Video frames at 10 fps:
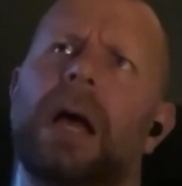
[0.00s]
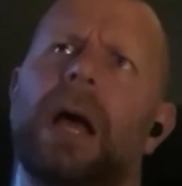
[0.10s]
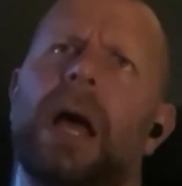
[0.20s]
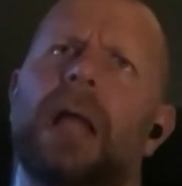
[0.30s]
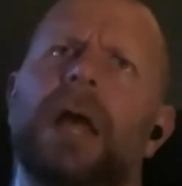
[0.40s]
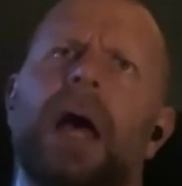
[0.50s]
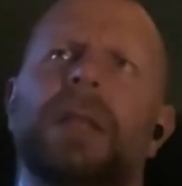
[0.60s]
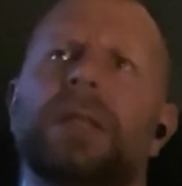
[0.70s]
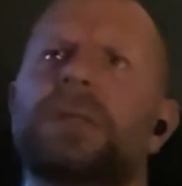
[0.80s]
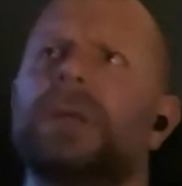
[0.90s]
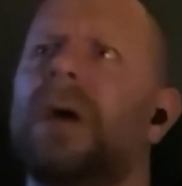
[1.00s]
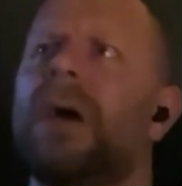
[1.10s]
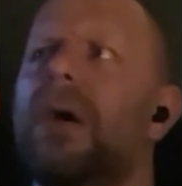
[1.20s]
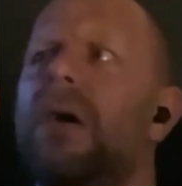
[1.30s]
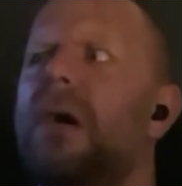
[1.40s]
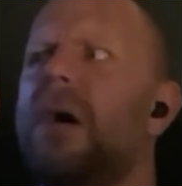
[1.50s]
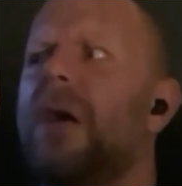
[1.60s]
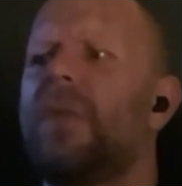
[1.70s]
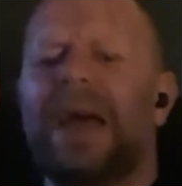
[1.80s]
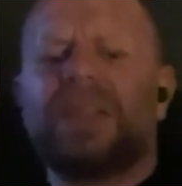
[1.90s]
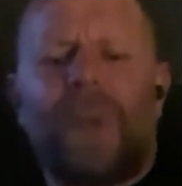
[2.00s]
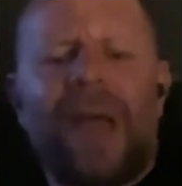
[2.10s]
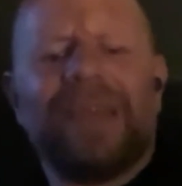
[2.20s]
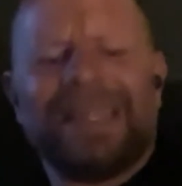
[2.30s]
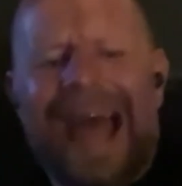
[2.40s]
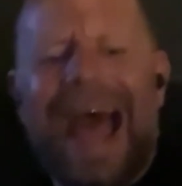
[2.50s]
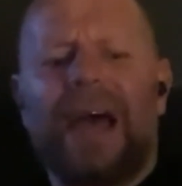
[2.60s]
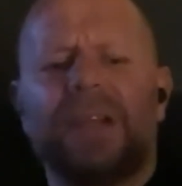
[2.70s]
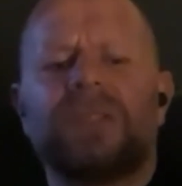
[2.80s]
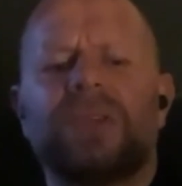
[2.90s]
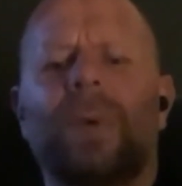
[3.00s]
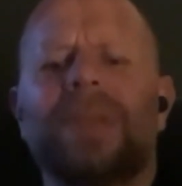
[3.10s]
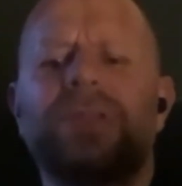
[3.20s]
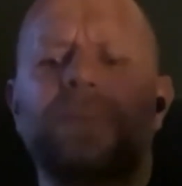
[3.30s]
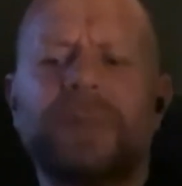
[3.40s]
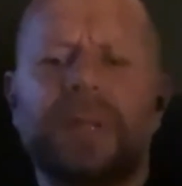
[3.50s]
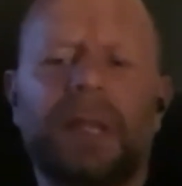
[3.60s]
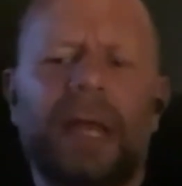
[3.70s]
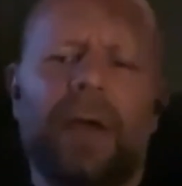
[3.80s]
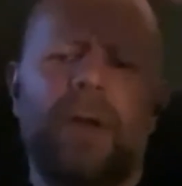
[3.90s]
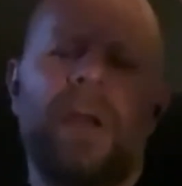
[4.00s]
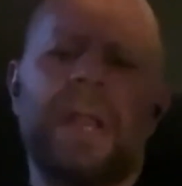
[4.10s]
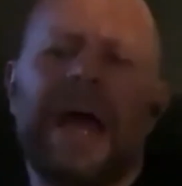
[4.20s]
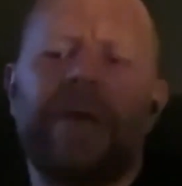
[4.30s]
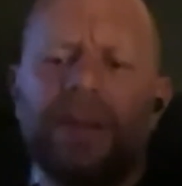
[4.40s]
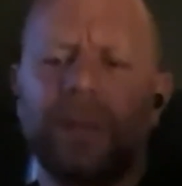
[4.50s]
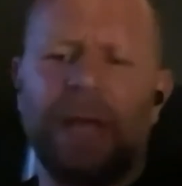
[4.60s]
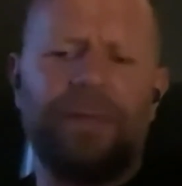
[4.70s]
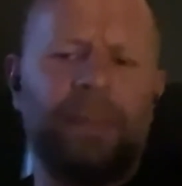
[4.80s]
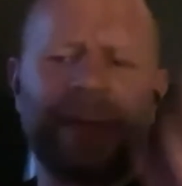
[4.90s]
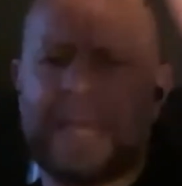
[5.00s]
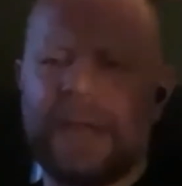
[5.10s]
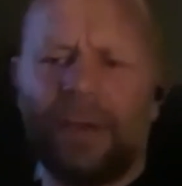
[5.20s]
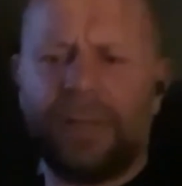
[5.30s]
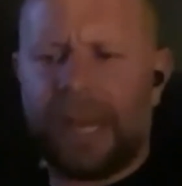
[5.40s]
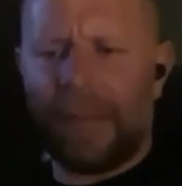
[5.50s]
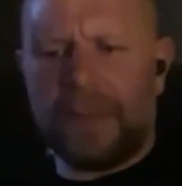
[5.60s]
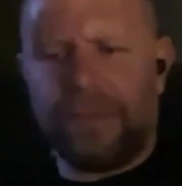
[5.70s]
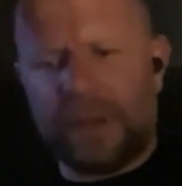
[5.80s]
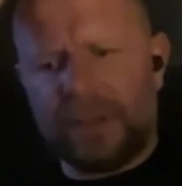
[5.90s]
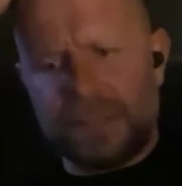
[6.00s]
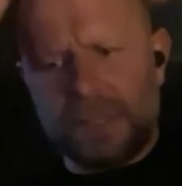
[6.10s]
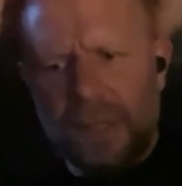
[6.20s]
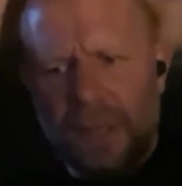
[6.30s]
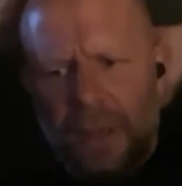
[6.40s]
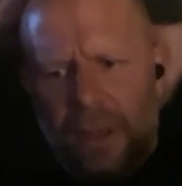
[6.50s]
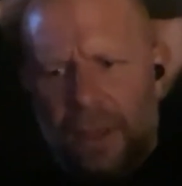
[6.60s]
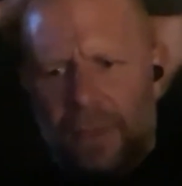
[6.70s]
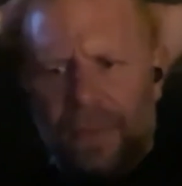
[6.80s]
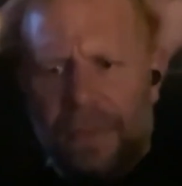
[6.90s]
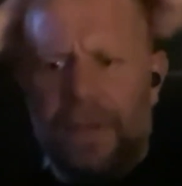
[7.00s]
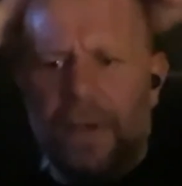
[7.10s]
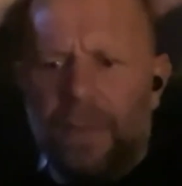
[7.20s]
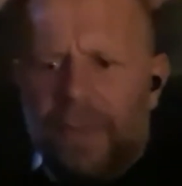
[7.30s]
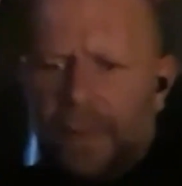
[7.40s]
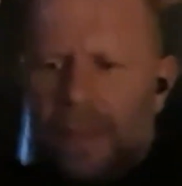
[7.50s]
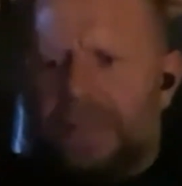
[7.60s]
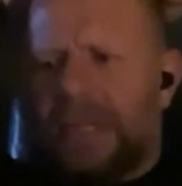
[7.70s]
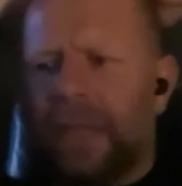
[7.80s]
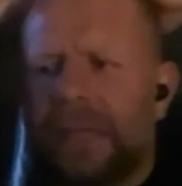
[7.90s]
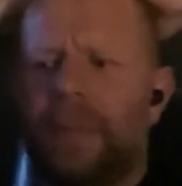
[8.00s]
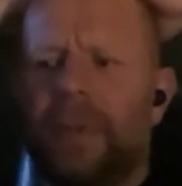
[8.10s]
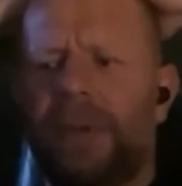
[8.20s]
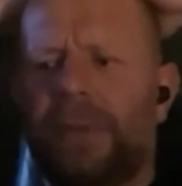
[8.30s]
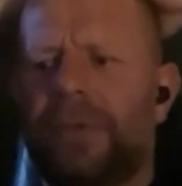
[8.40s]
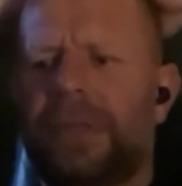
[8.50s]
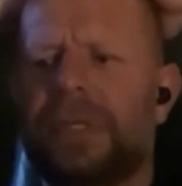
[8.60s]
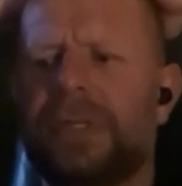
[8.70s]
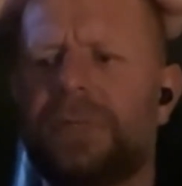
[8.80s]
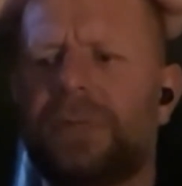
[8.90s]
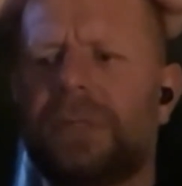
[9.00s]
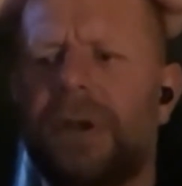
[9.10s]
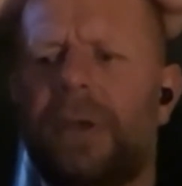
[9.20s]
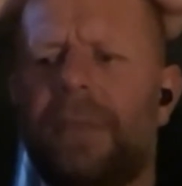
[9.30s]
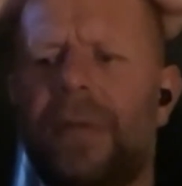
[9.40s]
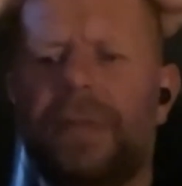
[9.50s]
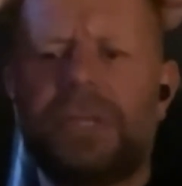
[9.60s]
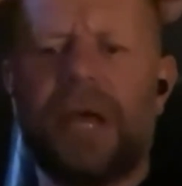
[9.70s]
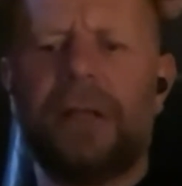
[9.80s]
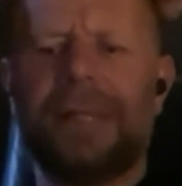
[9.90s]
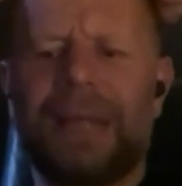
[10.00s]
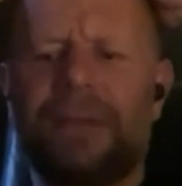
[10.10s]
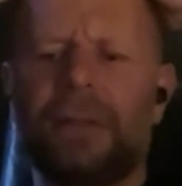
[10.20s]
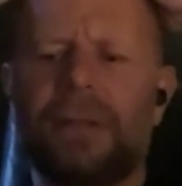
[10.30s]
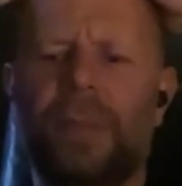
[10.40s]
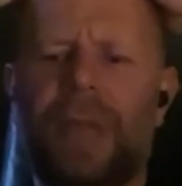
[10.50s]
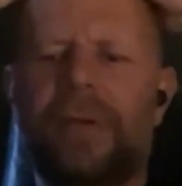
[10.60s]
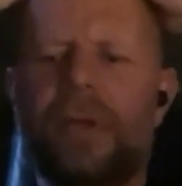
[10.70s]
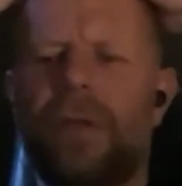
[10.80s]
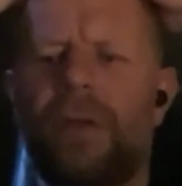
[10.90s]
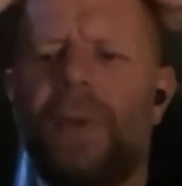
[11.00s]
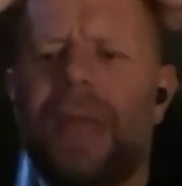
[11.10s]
And that's where it's at. And so when something later on in our adult life, my psychodynamic friends within therapy, psychodynamic practitioners will talk about the child, the adult, and the parent and who we